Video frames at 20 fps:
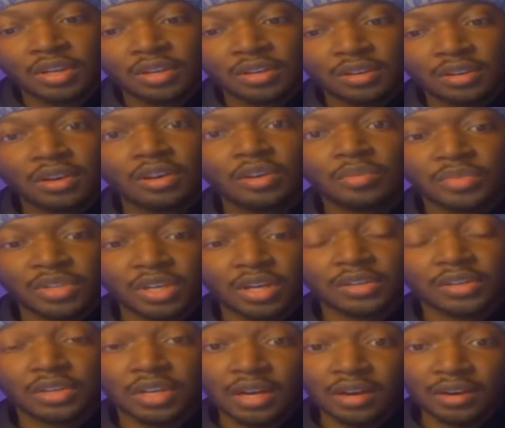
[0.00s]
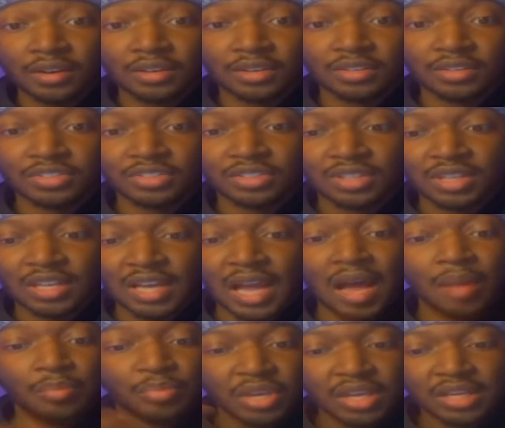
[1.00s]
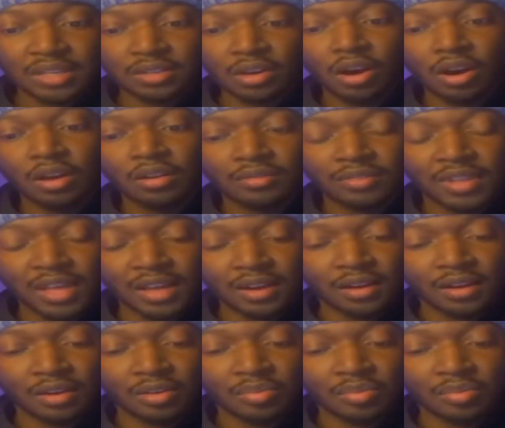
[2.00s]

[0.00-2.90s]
The other characters, I picked all of that up,